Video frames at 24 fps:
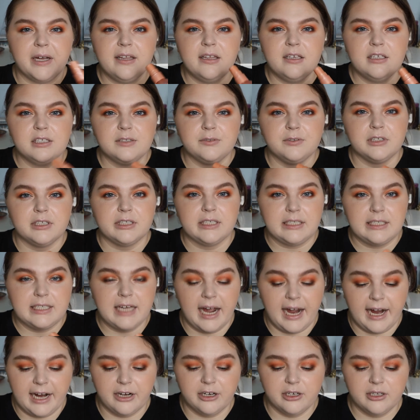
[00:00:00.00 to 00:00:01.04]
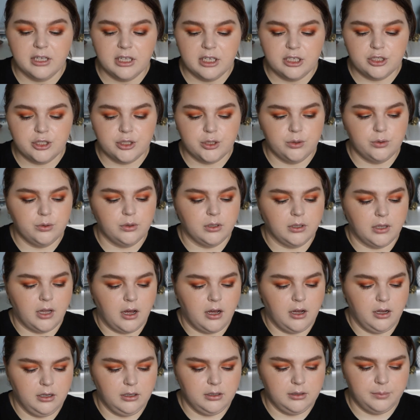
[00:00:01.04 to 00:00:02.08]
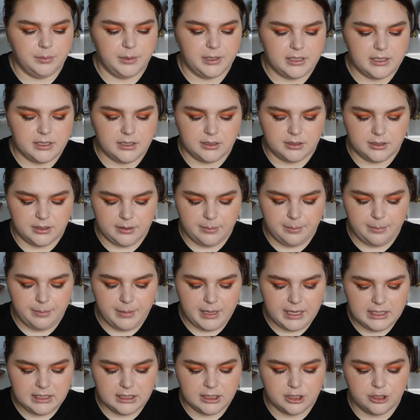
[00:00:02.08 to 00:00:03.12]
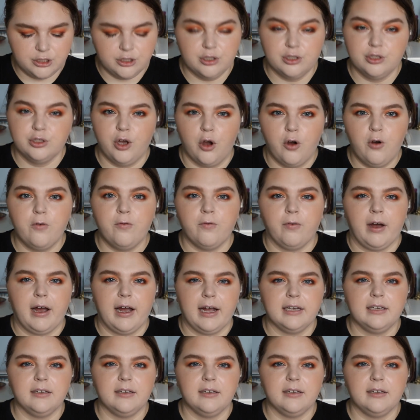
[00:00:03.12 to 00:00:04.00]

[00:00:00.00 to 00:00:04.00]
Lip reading: this for entirely too long because the mist is so fine.